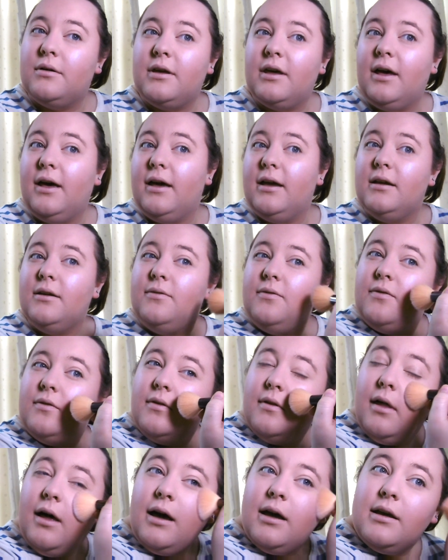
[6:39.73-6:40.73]
Okay,
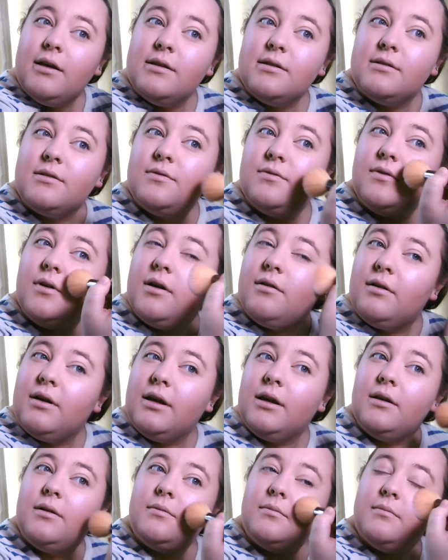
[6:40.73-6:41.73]
that is
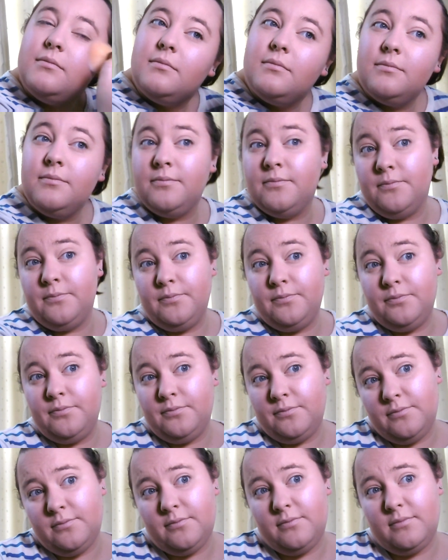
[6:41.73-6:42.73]
very
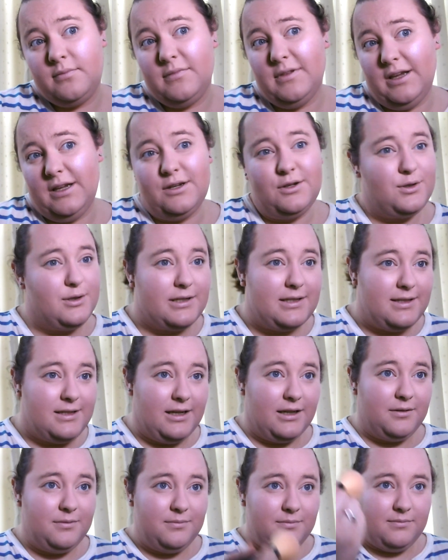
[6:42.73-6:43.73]

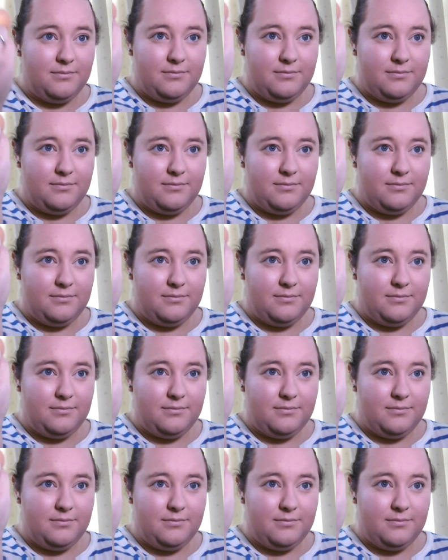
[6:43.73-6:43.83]
interesting.